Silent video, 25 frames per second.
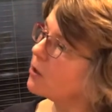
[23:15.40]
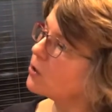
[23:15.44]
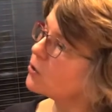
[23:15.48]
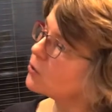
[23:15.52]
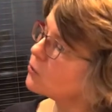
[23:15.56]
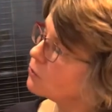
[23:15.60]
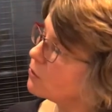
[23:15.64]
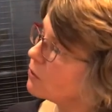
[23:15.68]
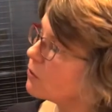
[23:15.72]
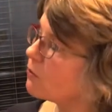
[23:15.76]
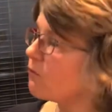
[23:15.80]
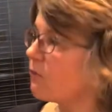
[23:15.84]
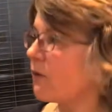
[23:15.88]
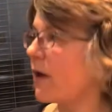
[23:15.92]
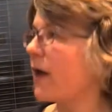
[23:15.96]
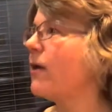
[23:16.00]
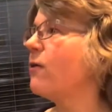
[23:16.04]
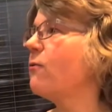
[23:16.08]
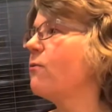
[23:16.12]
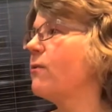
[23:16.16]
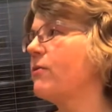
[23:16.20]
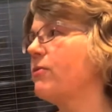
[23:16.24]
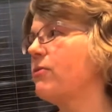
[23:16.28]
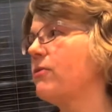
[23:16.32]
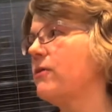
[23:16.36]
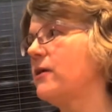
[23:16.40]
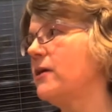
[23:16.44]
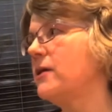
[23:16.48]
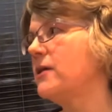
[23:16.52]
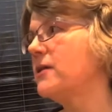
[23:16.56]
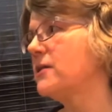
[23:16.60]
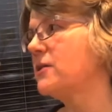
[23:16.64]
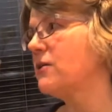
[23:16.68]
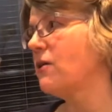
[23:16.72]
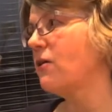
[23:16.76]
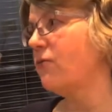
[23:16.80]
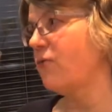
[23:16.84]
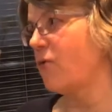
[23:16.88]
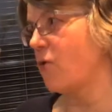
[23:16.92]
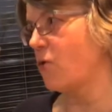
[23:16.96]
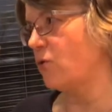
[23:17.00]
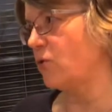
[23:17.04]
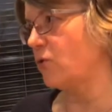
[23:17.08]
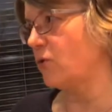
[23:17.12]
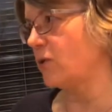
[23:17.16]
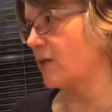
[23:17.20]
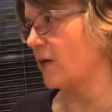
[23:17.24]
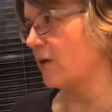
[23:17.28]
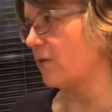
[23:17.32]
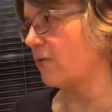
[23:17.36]
to convey with these uh,
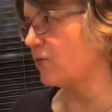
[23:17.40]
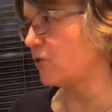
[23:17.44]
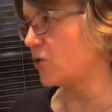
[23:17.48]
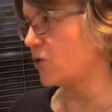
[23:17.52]
photos I've